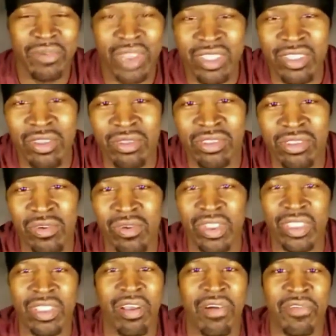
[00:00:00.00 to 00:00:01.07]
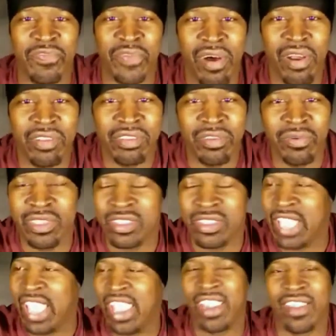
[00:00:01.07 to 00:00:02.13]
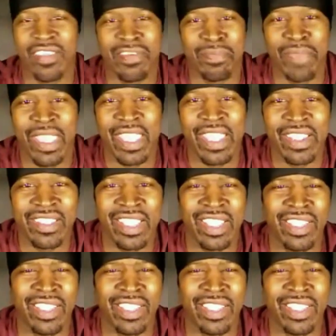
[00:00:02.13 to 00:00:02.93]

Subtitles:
What are you doing? You gonna fall through the stage, man.